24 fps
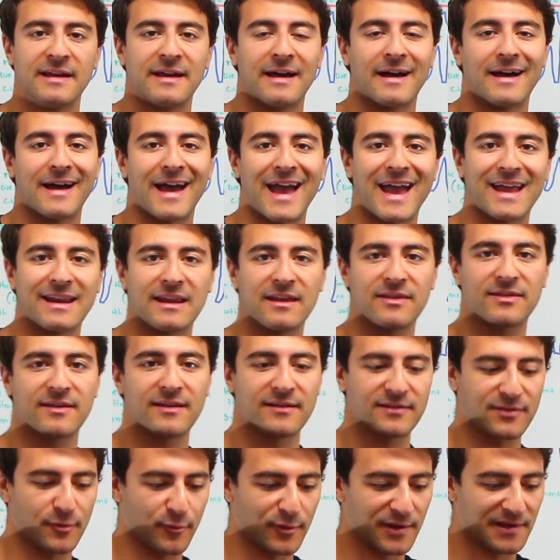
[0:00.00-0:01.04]

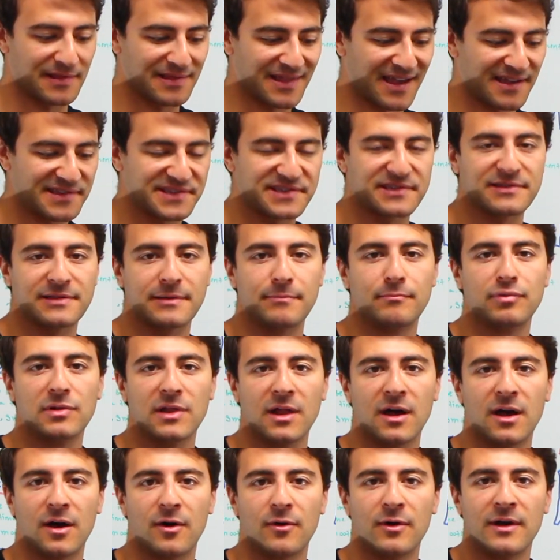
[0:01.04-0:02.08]
Anything to really lessen the
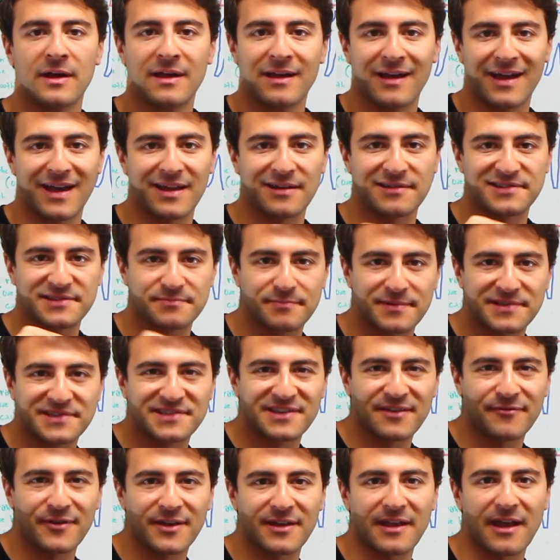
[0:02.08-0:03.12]
blow in a
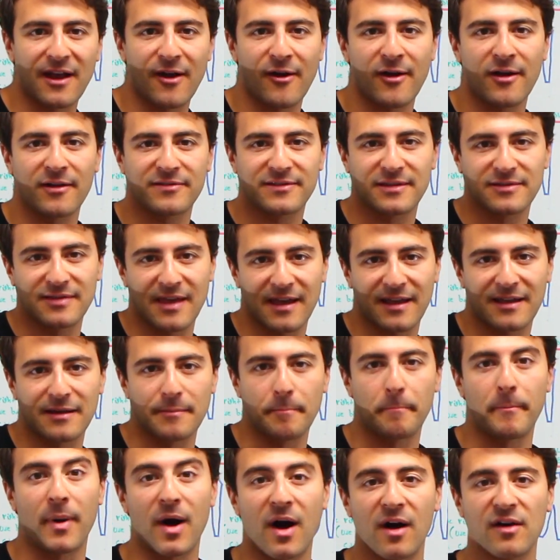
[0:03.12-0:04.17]
specific area that can
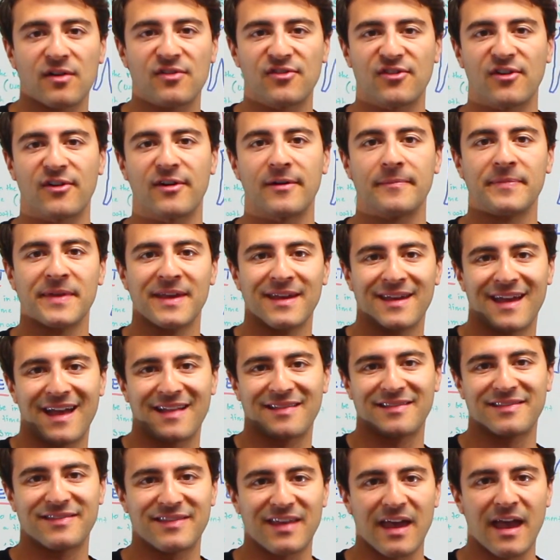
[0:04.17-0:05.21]
puncture
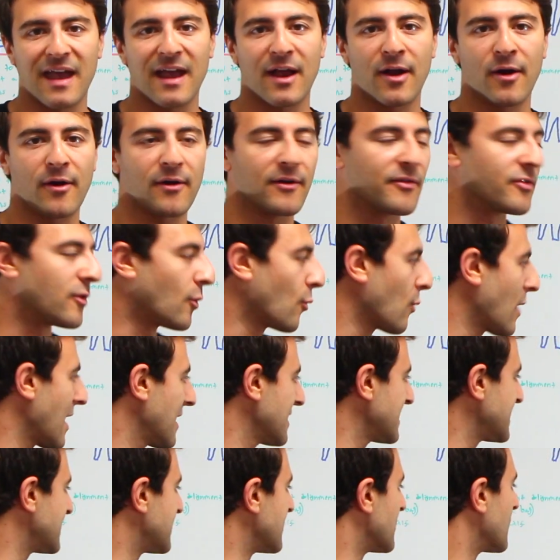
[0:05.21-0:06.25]
and tear the
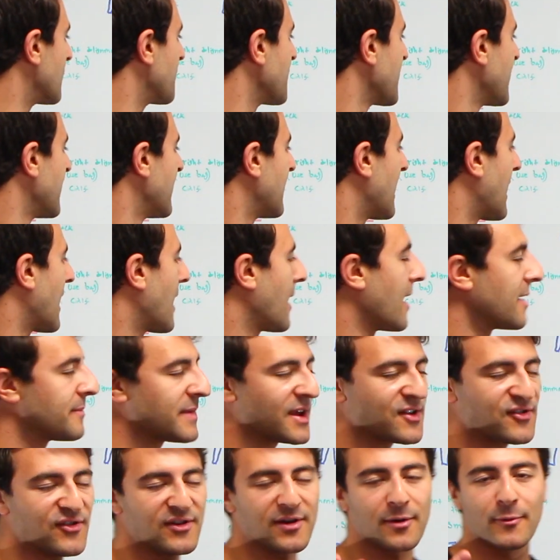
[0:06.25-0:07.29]
wetsuit. And
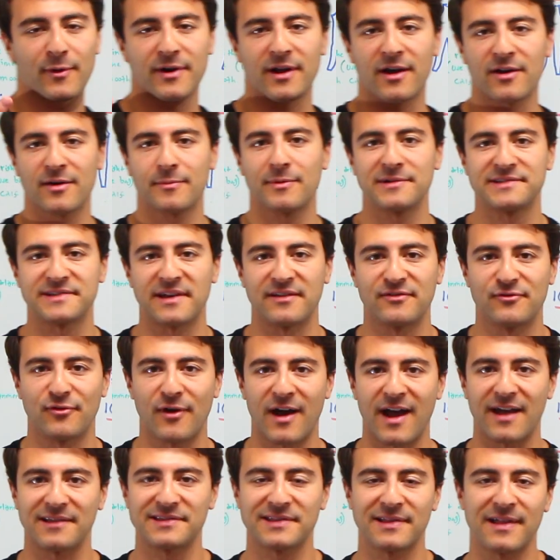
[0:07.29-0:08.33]
make sure you're 100%
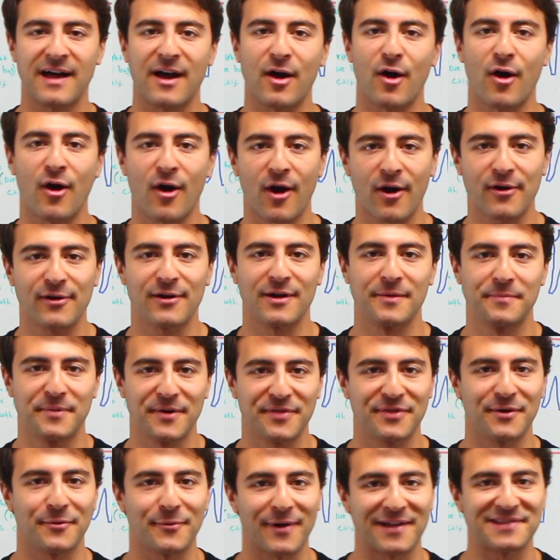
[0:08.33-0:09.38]
dry. It's a lot harder to
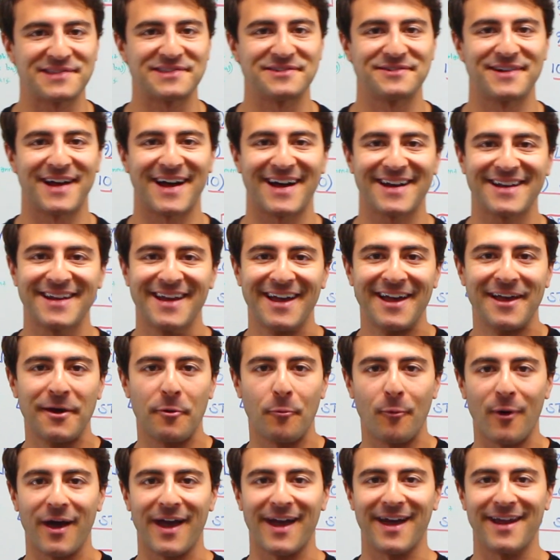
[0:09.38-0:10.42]
put the wetsuit on
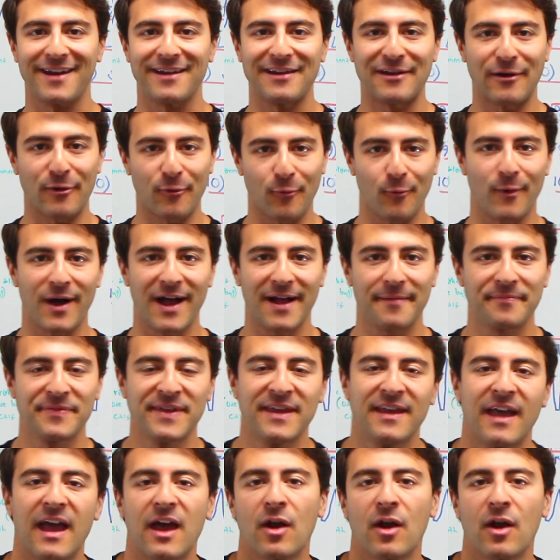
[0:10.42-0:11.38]
when you're wet.